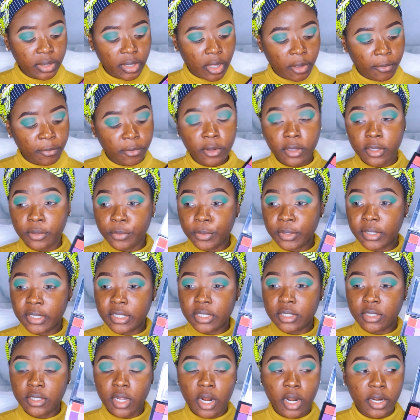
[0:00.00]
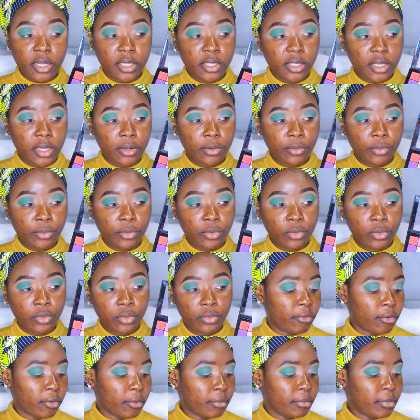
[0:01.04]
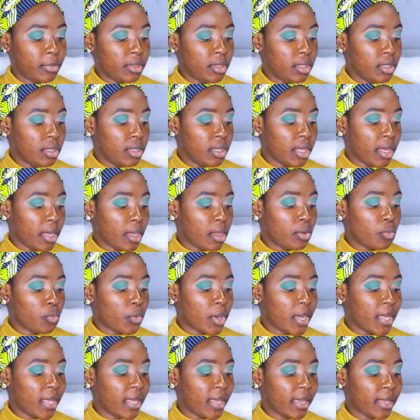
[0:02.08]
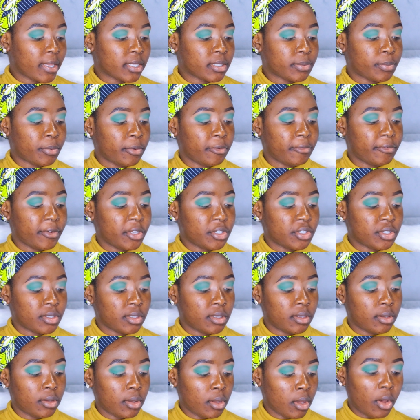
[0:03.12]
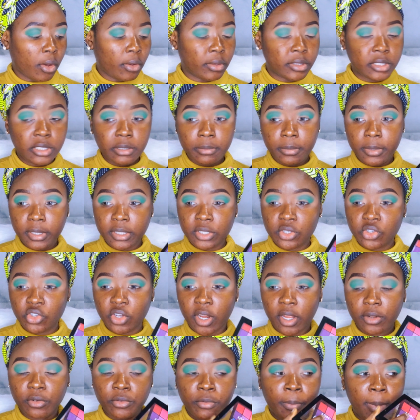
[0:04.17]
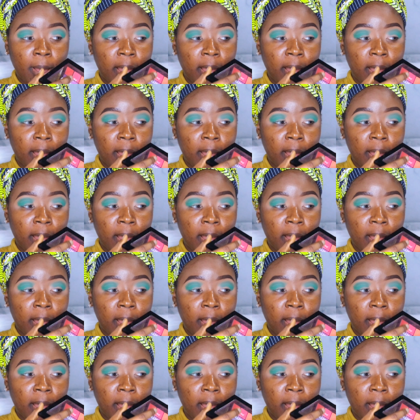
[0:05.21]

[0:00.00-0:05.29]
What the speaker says: I'm going in with this dark yellow from the NYX Professional Ultimate Shadow